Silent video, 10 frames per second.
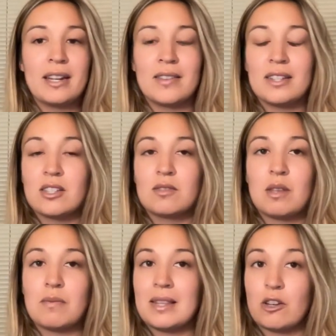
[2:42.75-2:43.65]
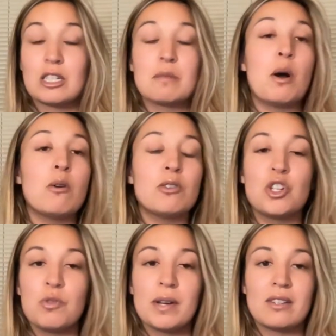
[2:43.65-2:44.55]
and this is something that you're supposed to
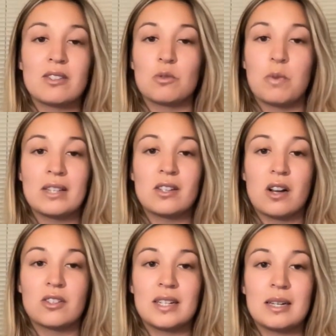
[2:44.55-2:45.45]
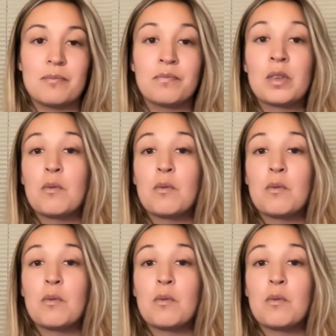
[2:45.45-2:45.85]
do against this White Sox team,